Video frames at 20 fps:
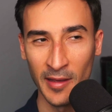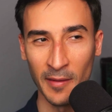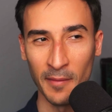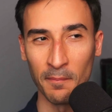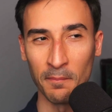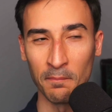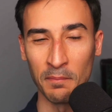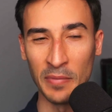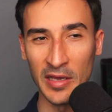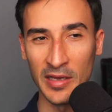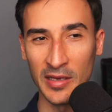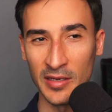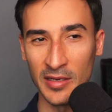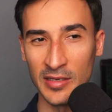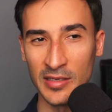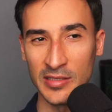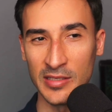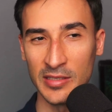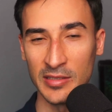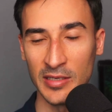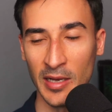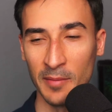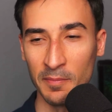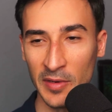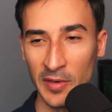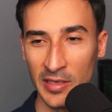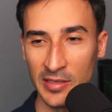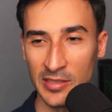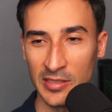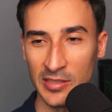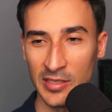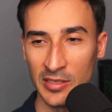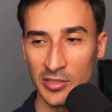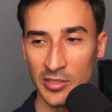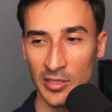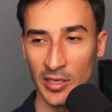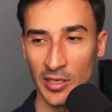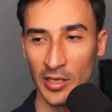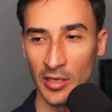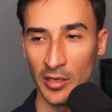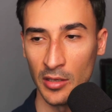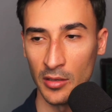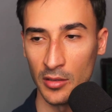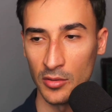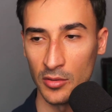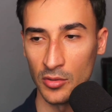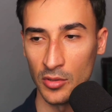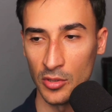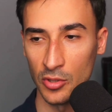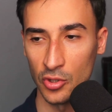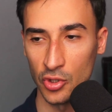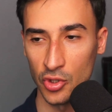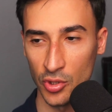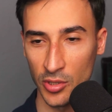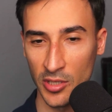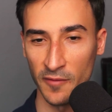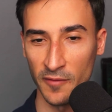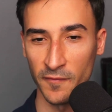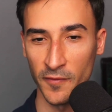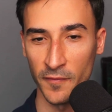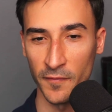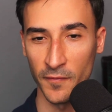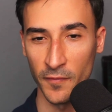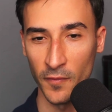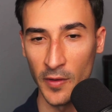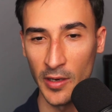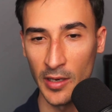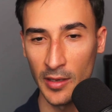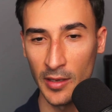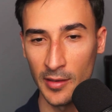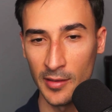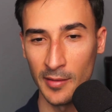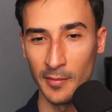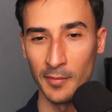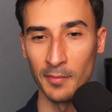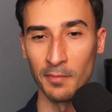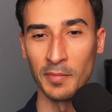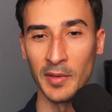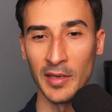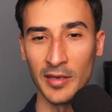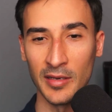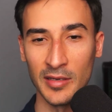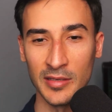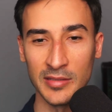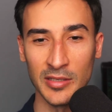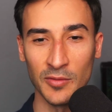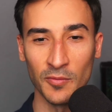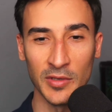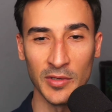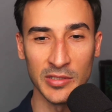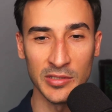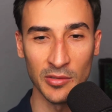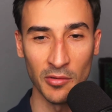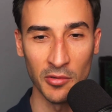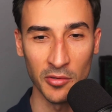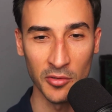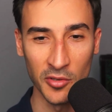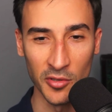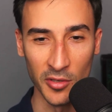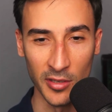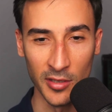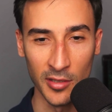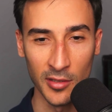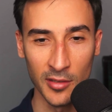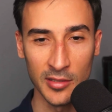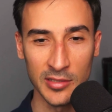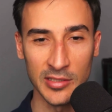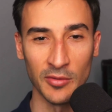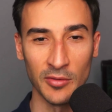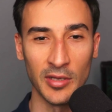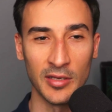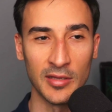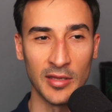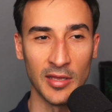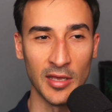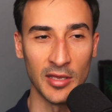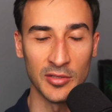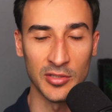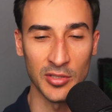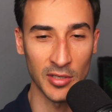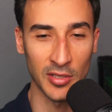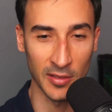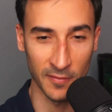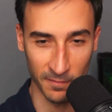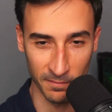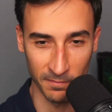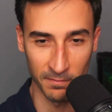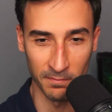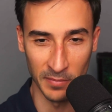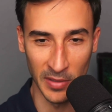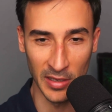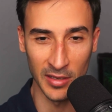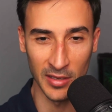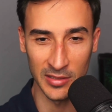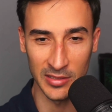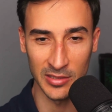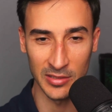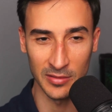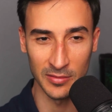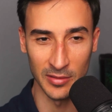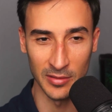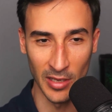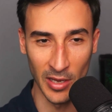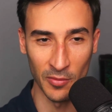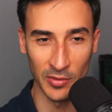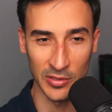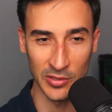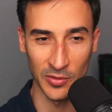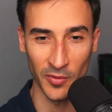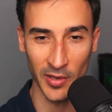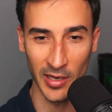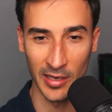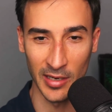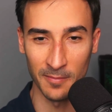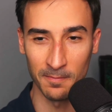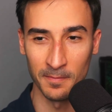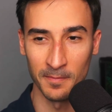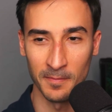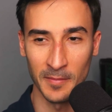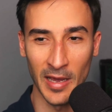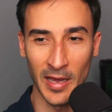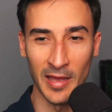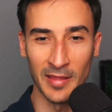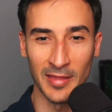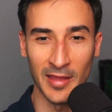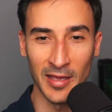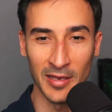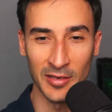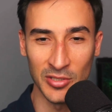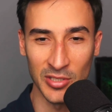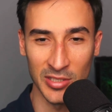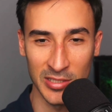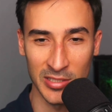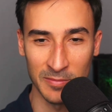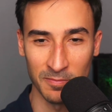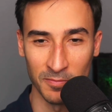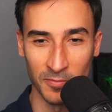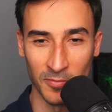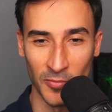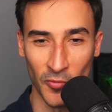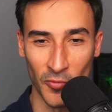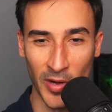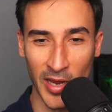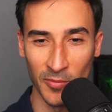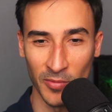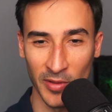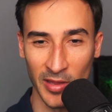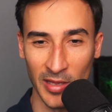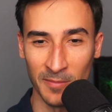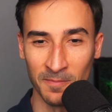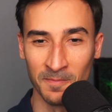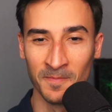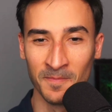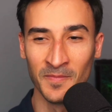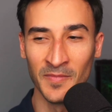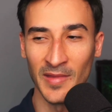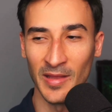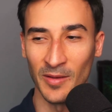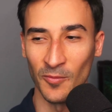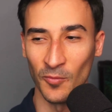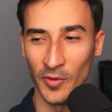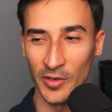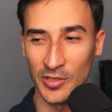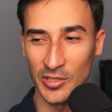because companies essentially took it for free because it was so good. So they took it because it was great, and then just ran with it, which